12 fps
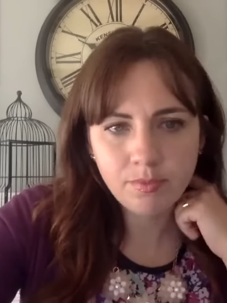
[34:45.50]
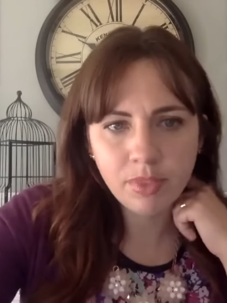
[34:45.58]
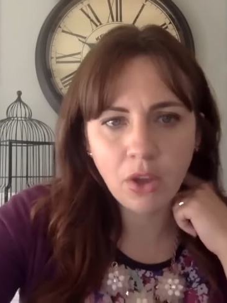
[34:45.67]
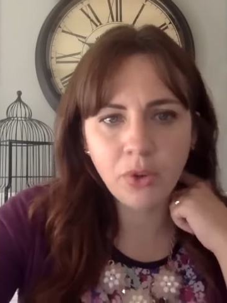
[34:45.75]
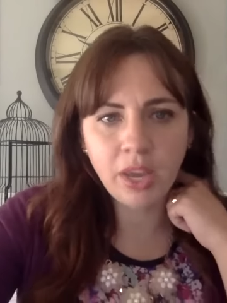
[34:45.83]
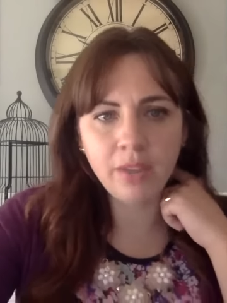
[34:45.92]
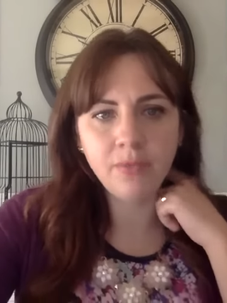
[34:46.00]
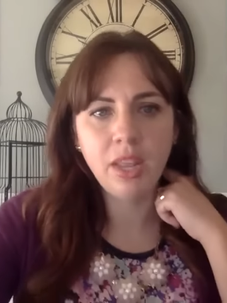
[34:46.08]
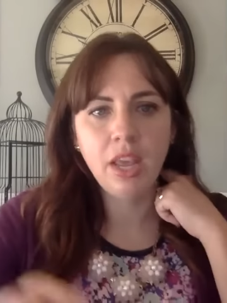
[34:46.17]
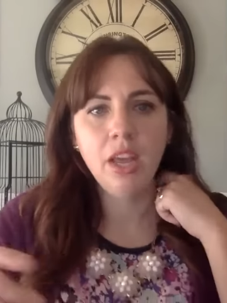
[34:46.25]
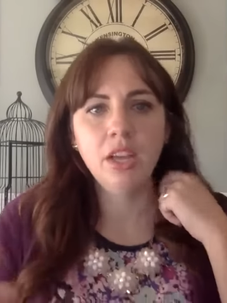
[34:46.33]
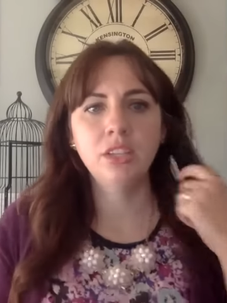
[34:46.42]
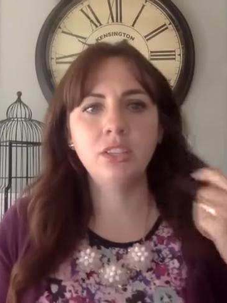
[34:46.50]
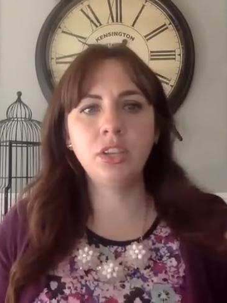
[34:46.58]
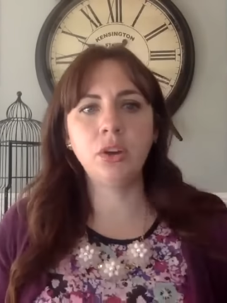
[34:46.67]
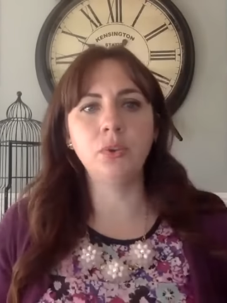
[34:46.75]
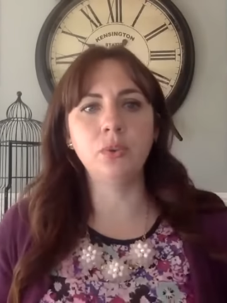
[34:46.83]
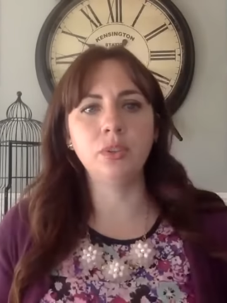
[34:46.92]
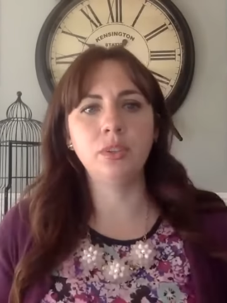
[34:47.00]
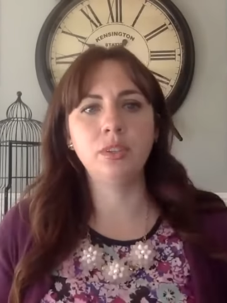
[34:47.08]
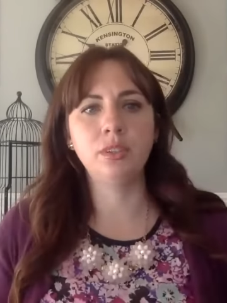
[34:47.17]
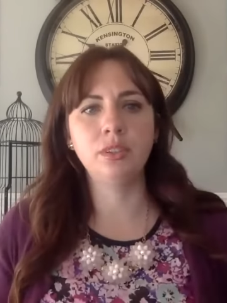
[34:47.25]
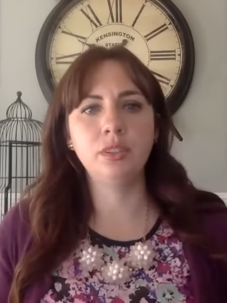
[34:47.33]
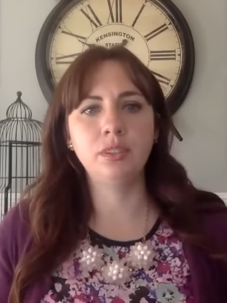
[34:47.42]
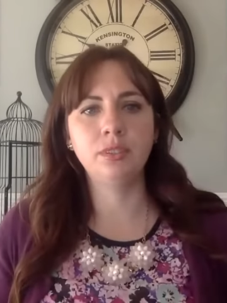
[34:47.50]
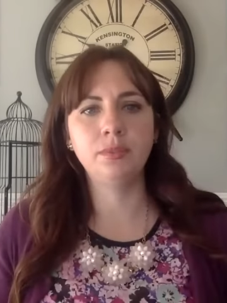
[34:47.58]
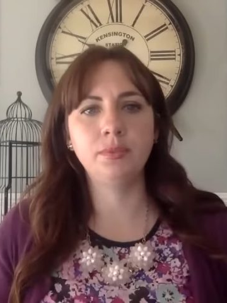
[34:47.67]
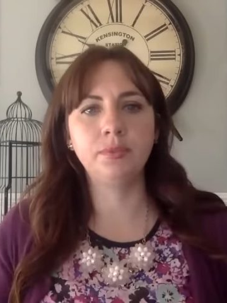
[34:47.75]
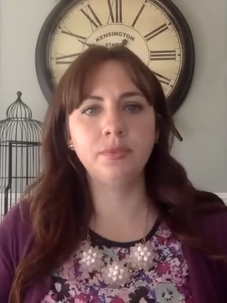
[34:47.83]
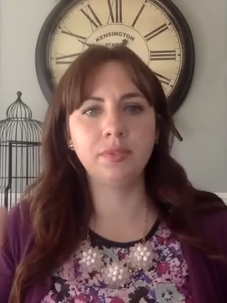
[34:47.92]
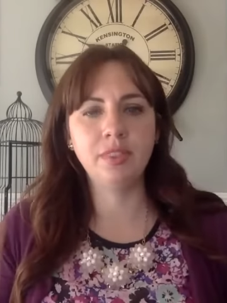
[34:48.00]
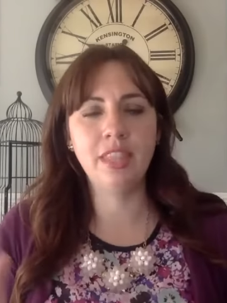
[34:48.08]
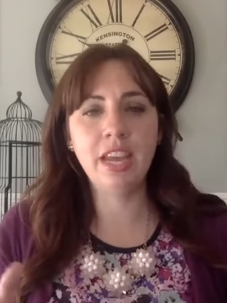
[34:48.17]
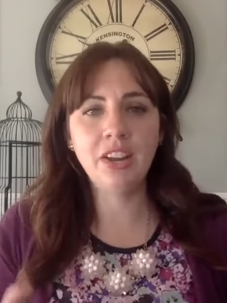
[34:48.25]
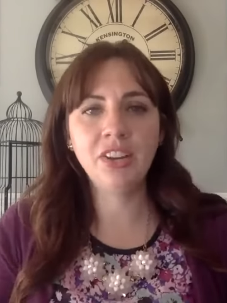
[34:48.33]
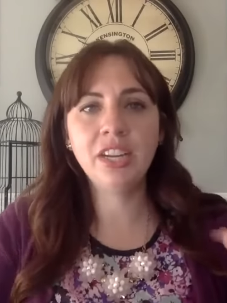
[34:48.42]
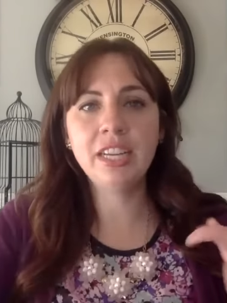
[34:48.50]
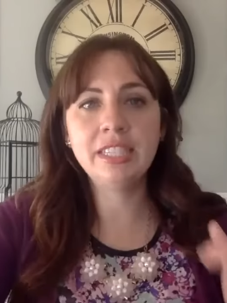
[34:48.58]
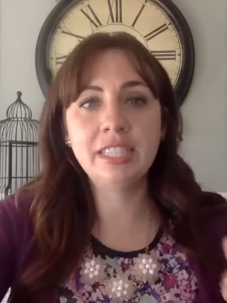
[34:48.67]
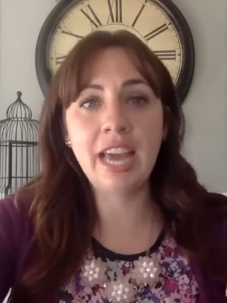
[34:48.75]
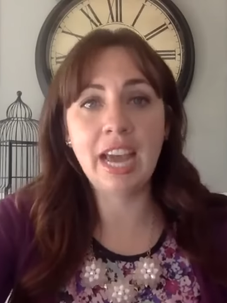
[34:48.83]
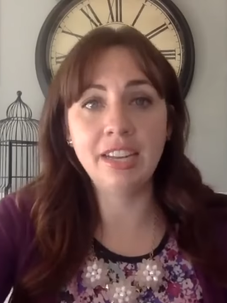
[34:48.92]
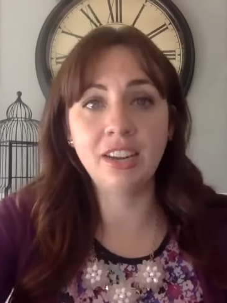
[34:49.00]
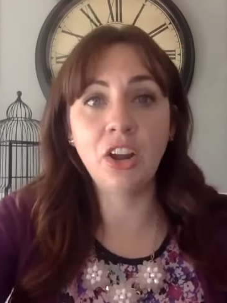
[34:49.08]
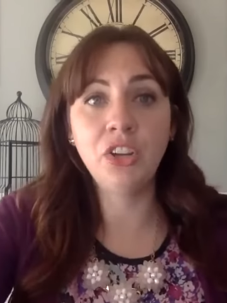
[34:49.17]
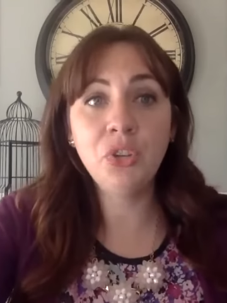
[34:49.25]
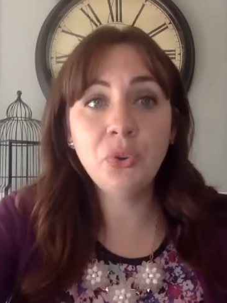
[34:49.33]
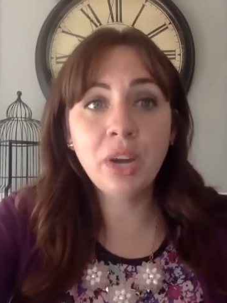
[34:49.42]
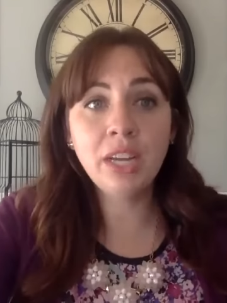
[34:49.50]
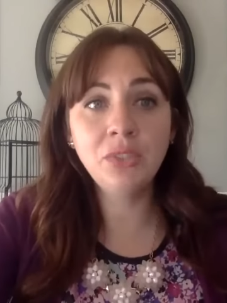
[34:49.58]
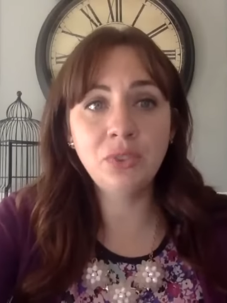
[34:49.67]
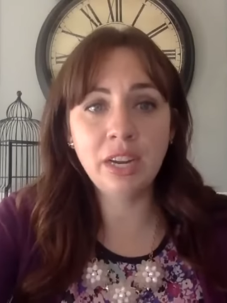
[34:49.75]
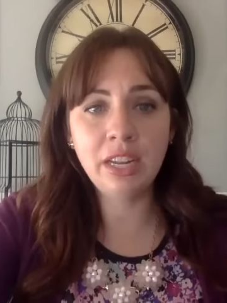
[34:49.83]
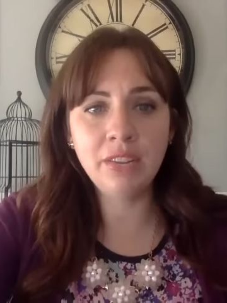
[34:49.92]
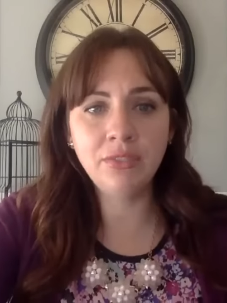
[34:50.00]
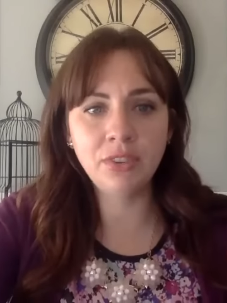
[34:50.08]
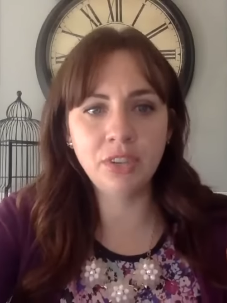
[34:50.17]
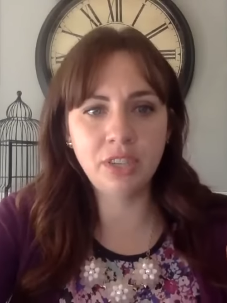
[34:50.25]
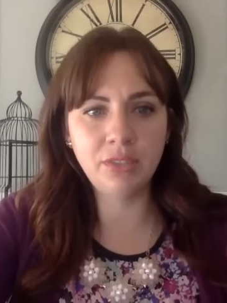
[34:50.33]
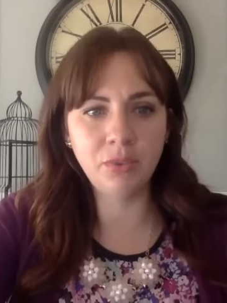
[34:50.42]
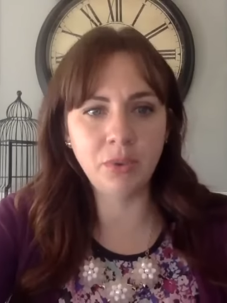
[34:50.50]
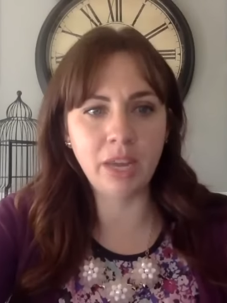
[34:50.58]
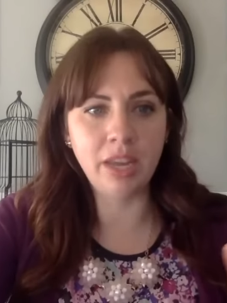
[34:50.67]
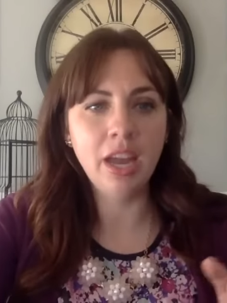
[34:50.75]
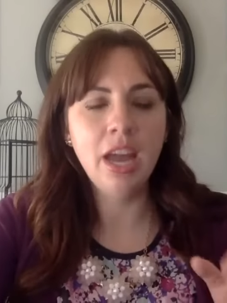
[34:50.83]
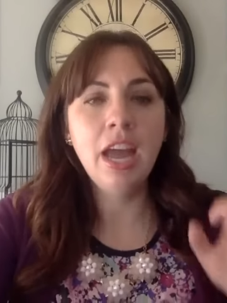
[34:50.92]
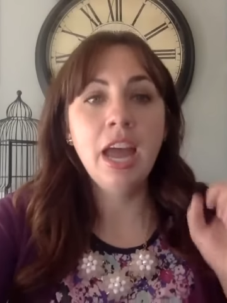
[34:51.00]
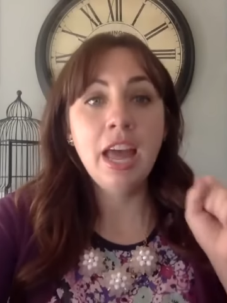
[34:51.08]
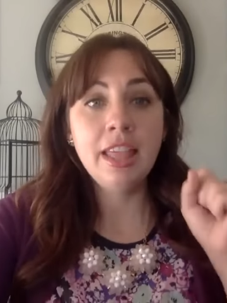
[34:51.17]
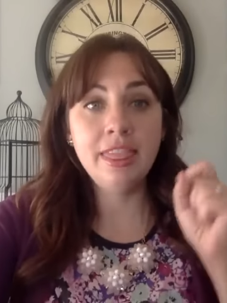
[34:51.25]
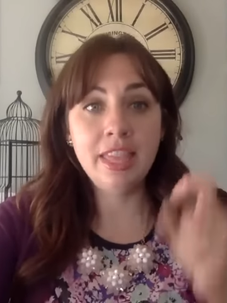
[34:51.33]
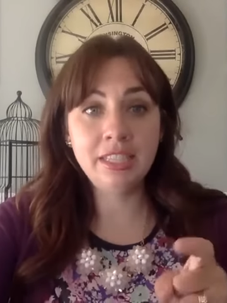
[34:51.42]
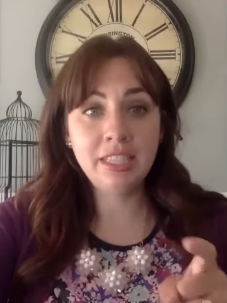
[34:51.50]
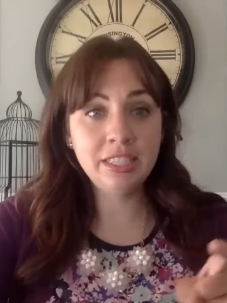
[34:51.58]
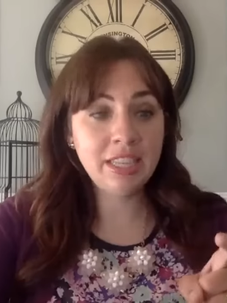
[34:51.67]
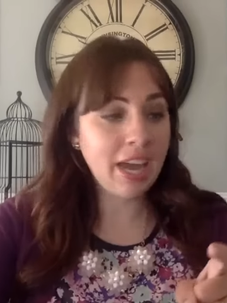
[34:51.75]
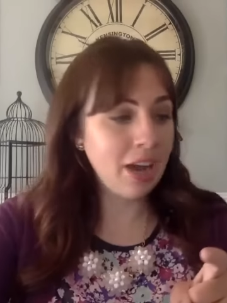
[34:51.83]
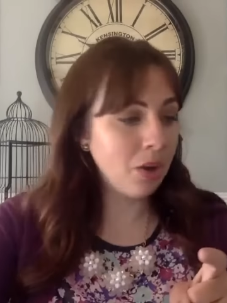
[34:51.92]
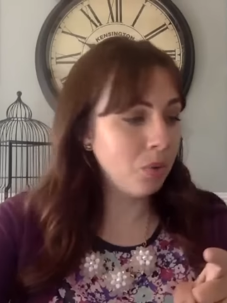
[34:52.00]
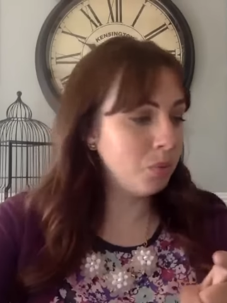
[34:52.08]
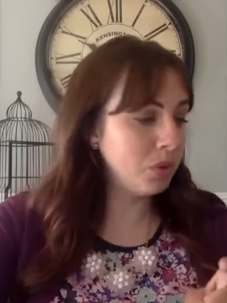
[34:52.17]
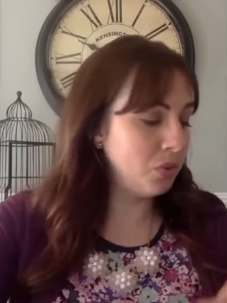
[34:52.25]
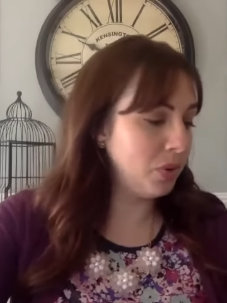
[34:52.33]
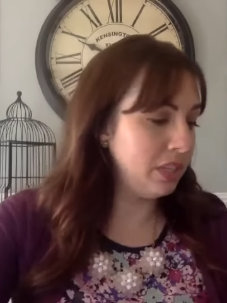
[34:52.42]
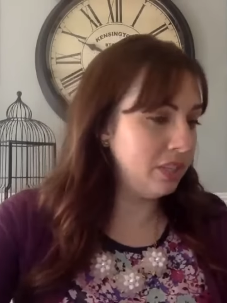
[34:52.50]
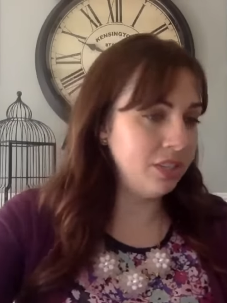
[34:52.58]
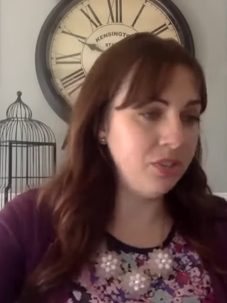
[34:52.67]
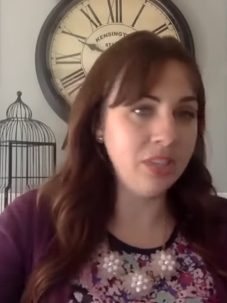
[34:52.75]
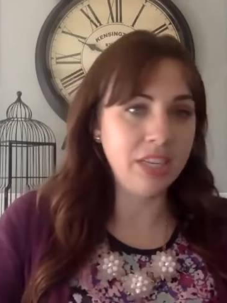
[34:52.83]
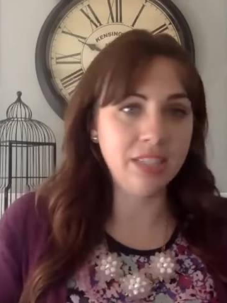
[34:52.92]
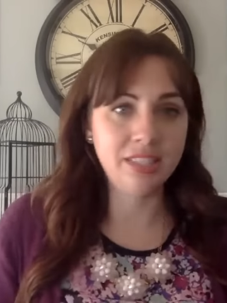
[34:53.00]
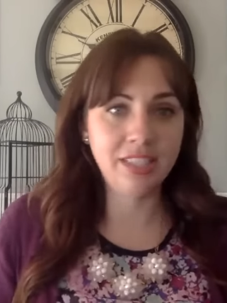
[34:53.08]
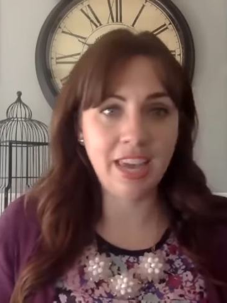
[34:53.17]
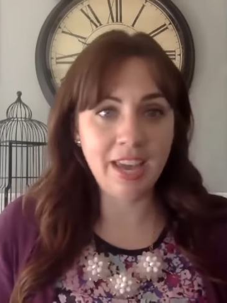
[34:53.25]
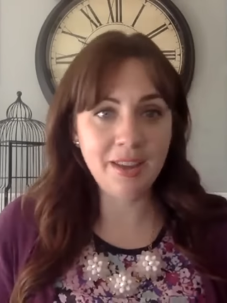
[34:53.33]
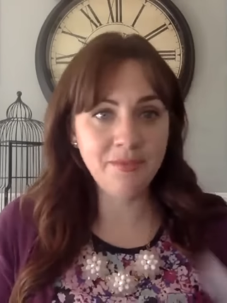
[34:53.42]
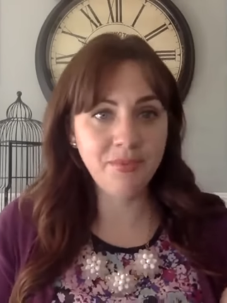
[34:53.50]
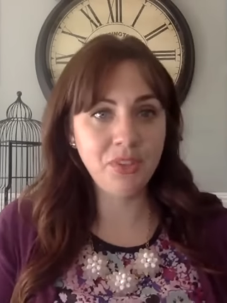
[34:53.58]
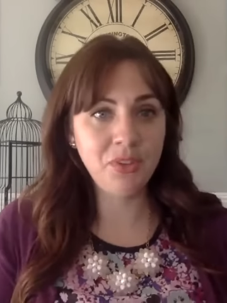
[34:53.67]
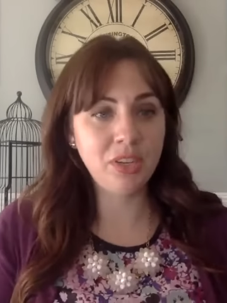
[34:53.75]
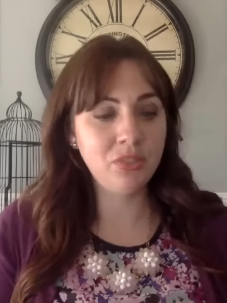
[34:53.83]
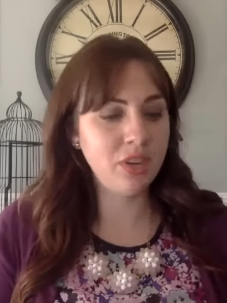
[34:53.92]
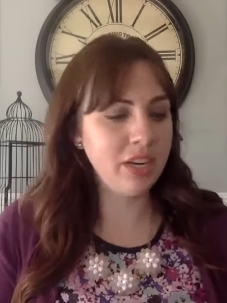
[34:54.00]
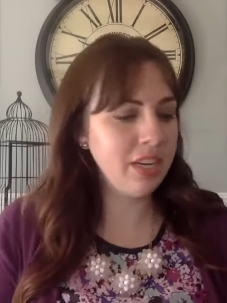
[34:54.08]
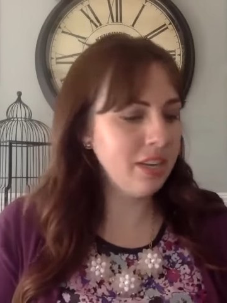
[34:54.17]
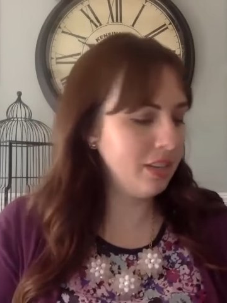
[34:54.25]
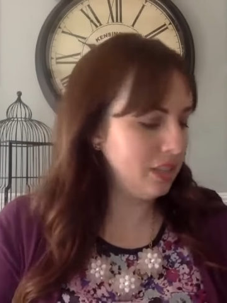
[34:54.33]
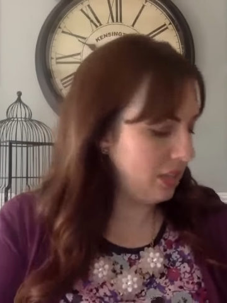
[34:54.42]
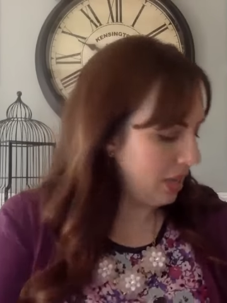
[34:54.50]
okay, so there is that. Are you guys ready for a giveaway? This is how we're going to do this, okay? You guys ready?